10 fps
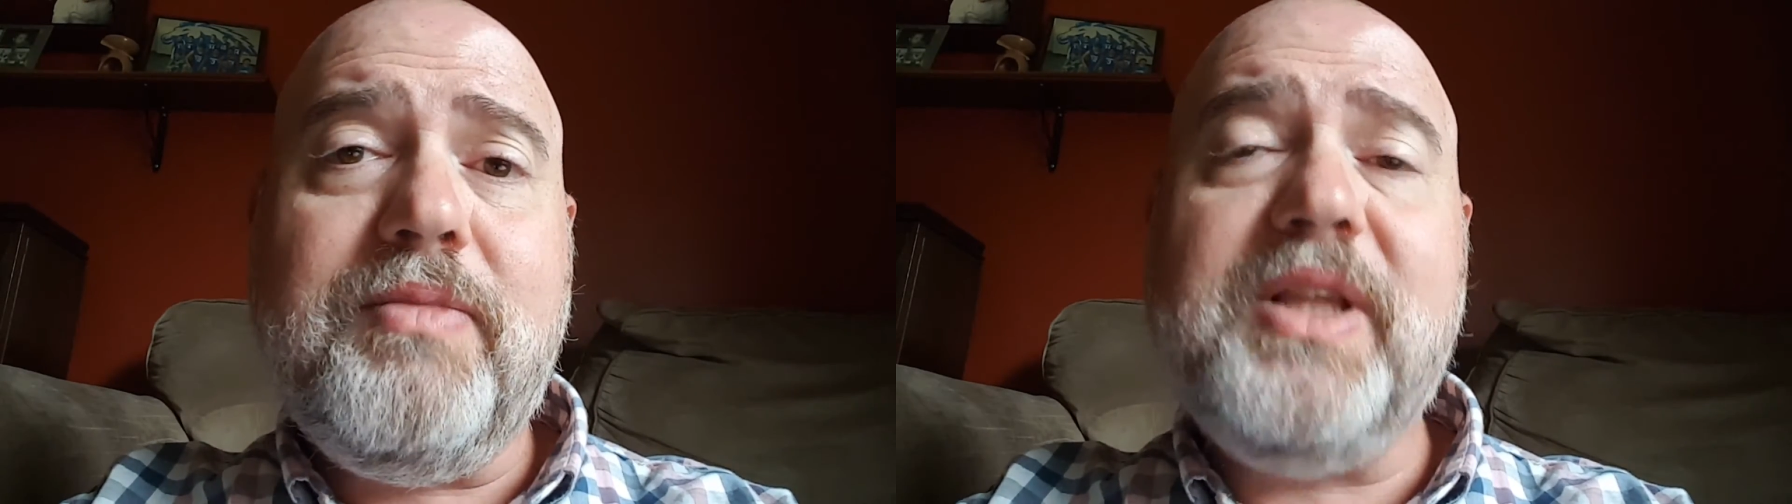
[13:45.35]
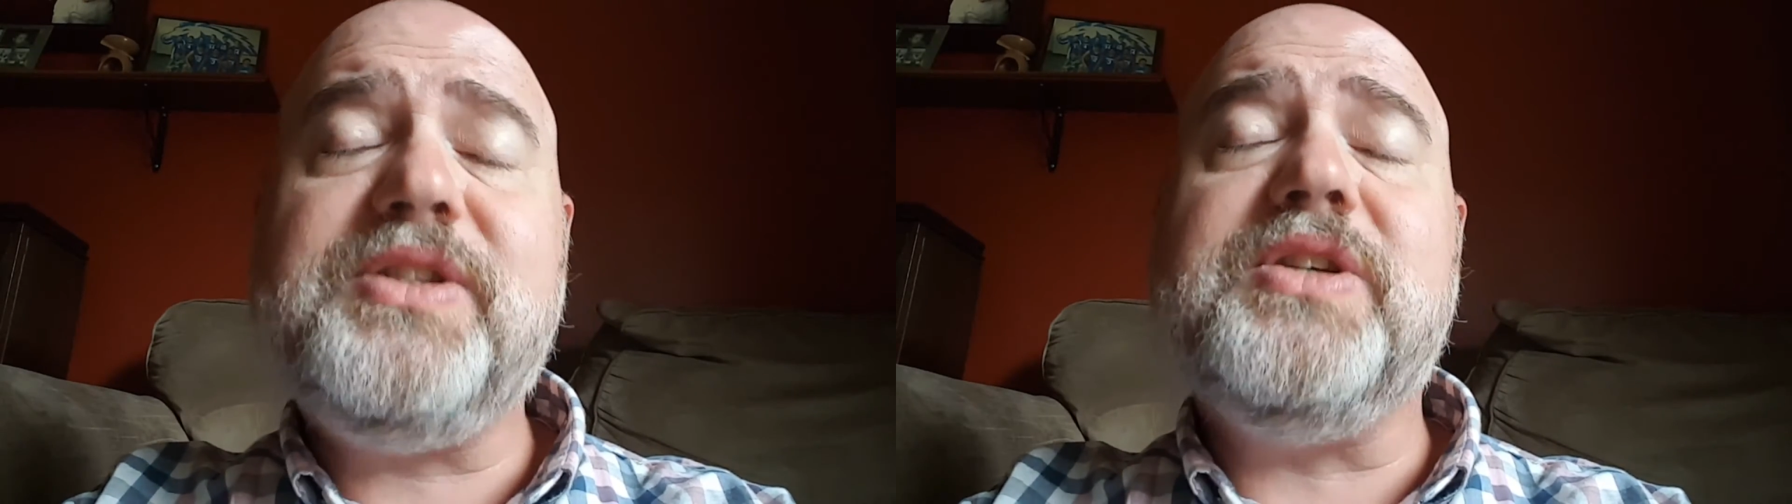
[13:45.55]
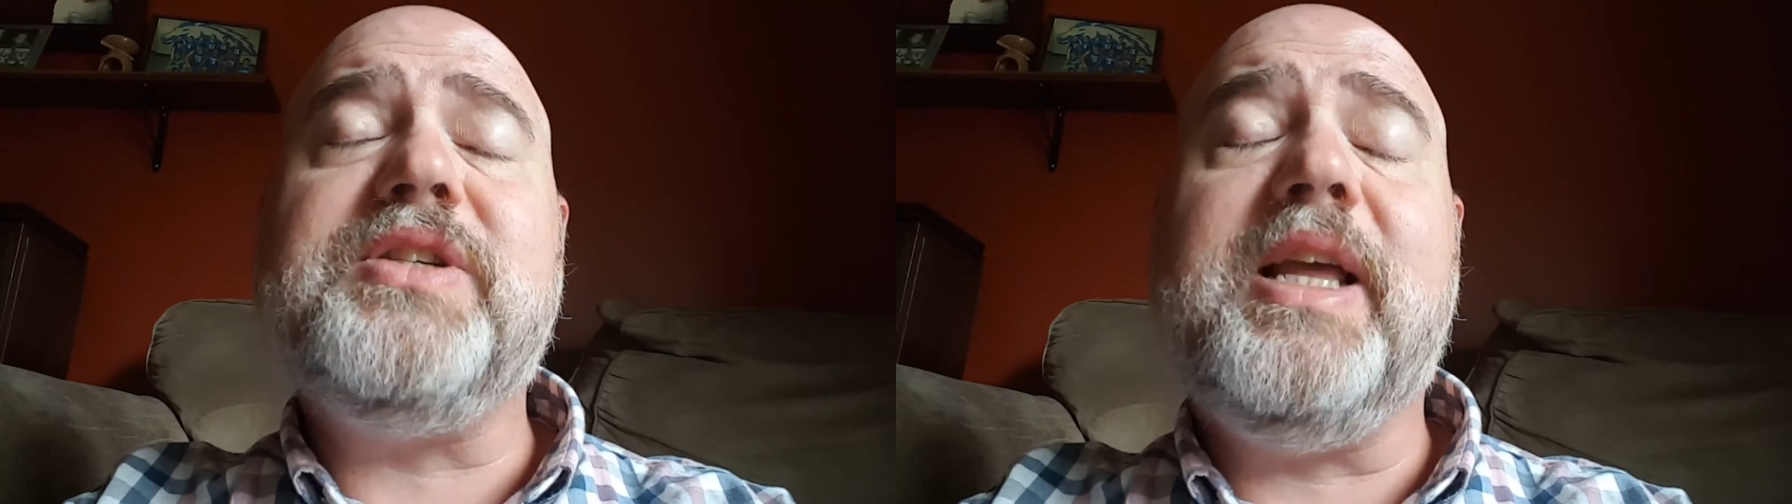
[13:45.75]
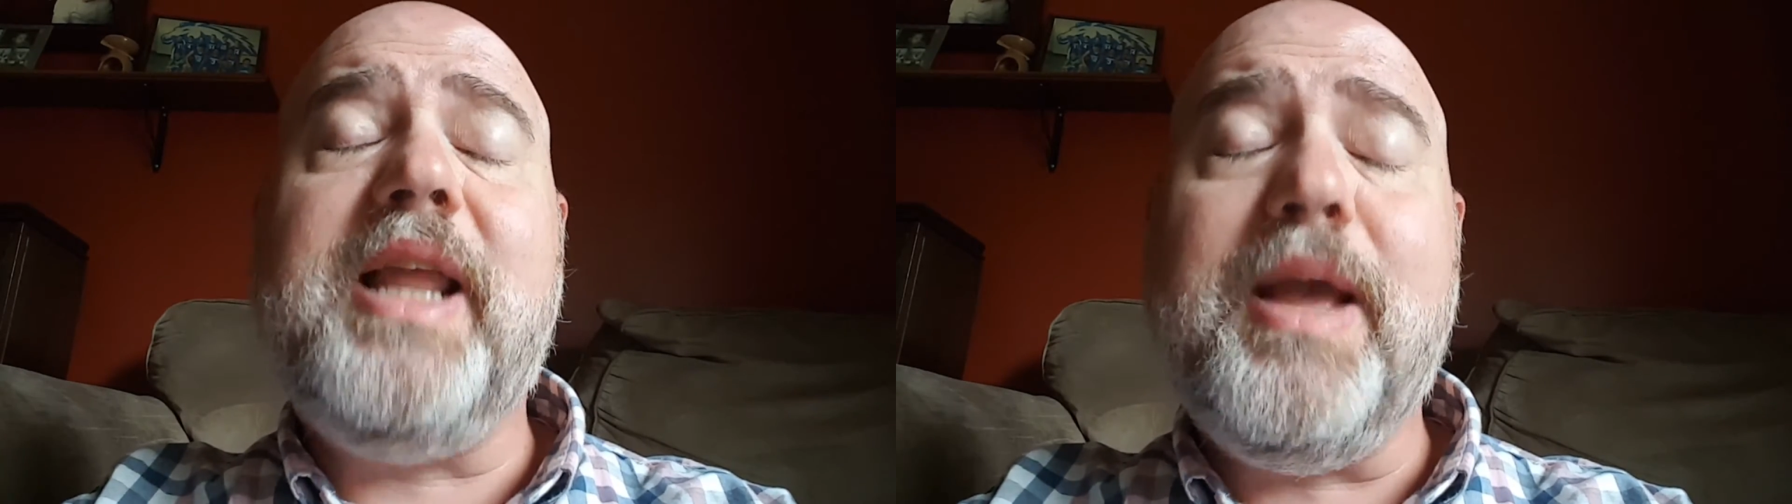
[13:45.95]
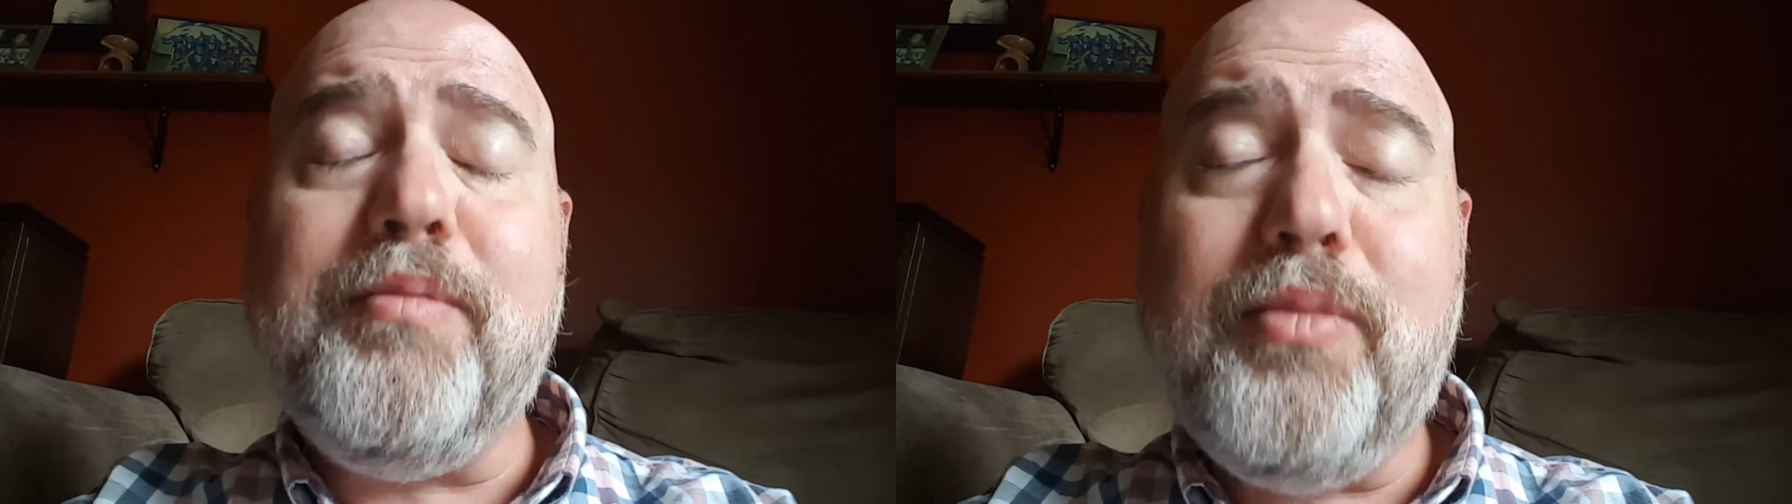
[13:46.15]
This is an
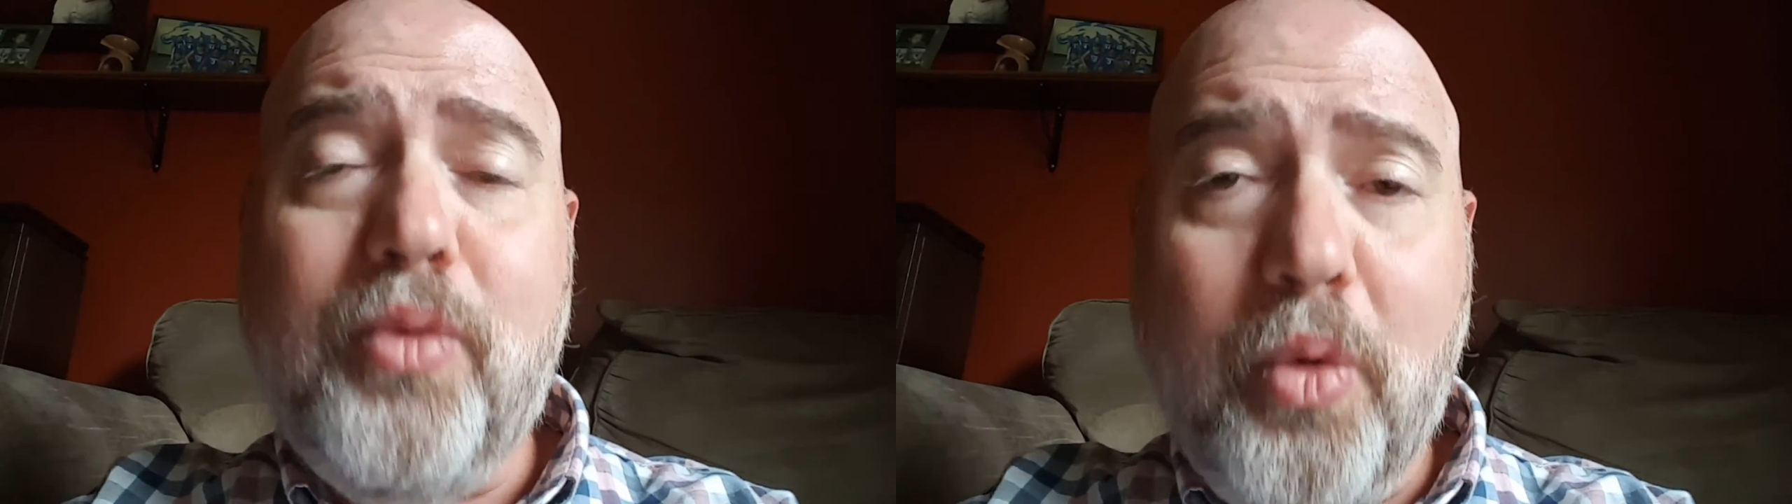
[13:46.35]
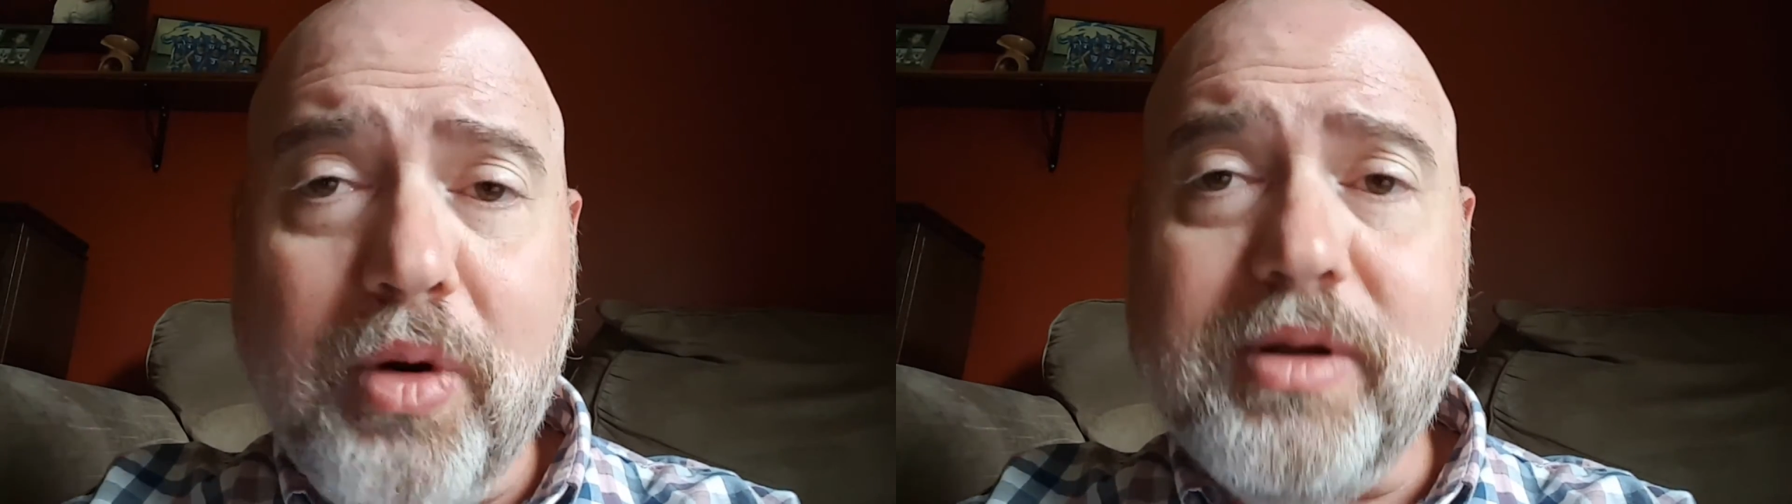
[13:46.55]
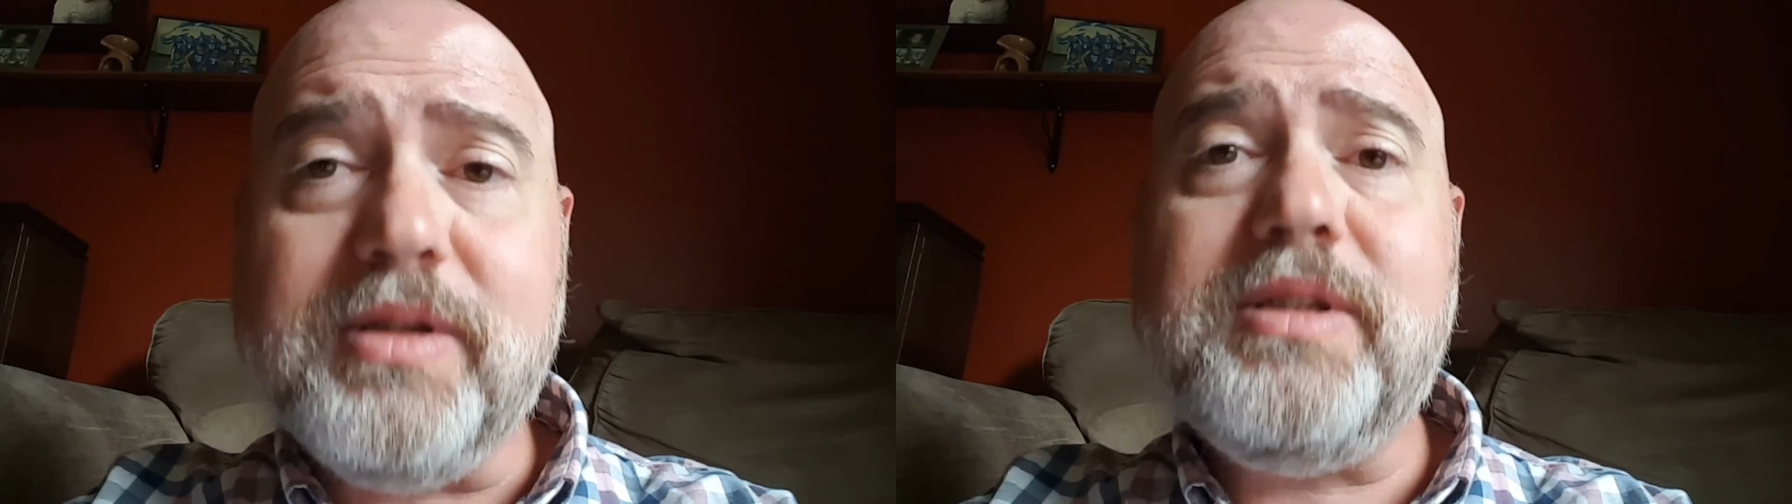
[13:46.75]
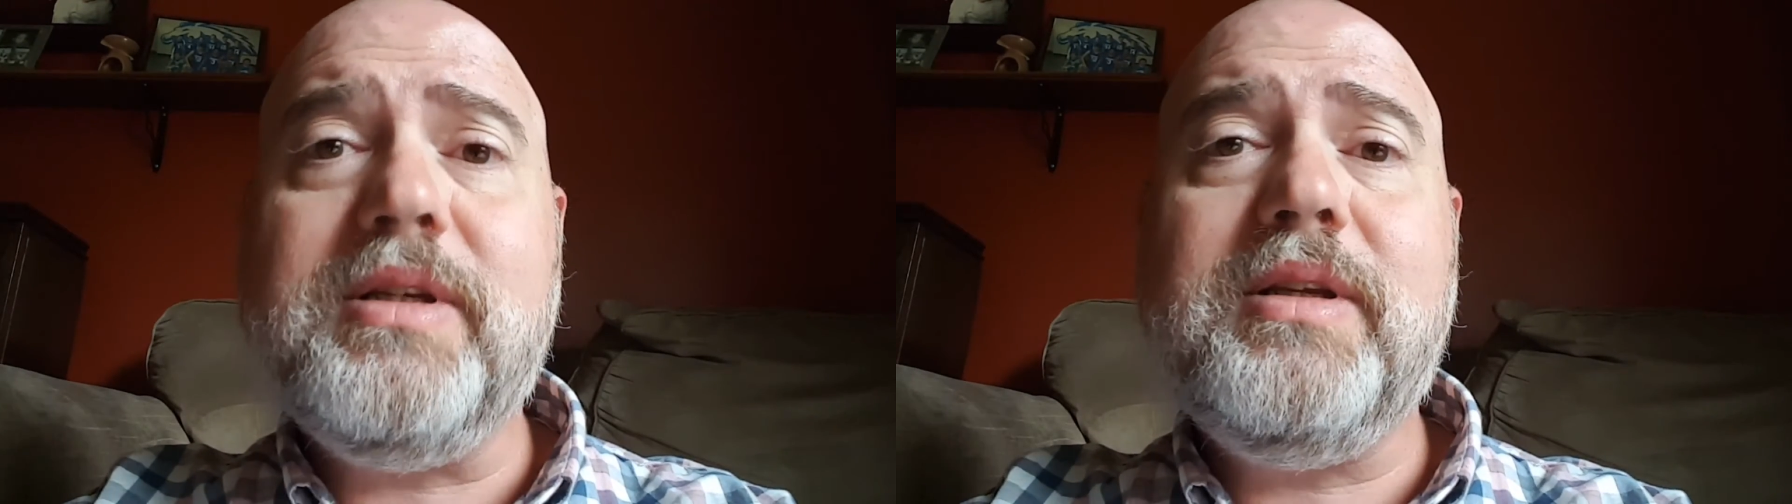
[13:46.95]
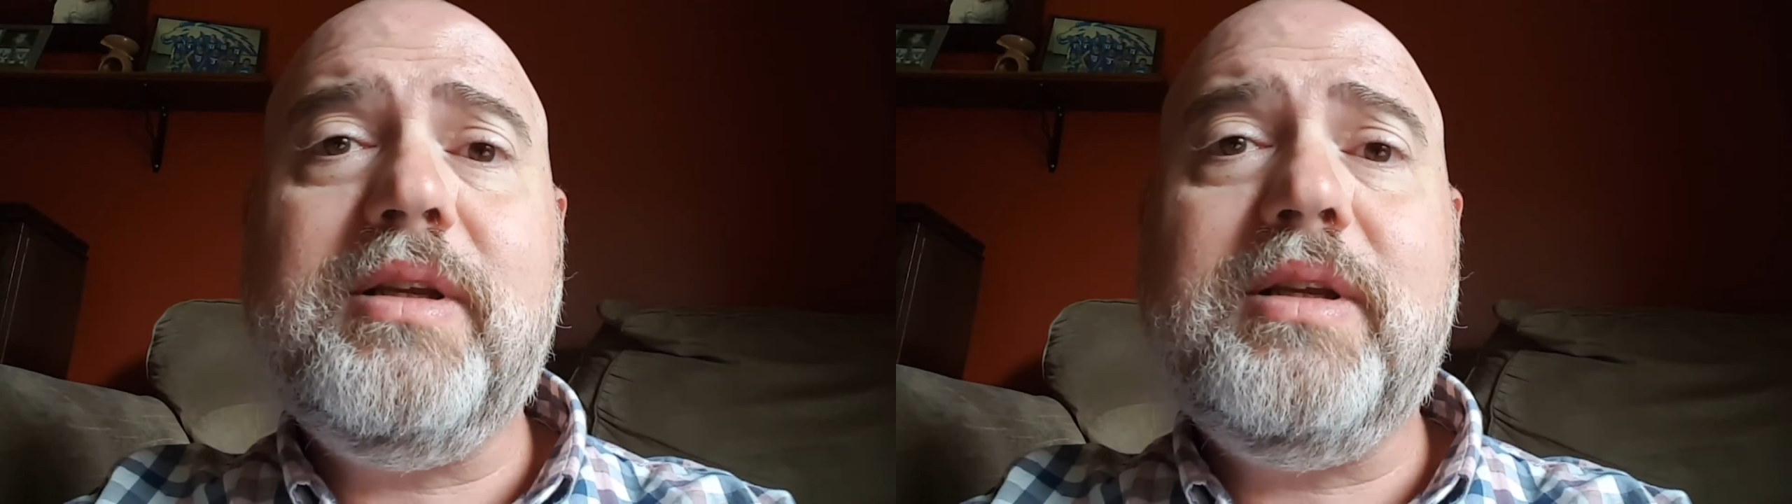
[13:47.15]
important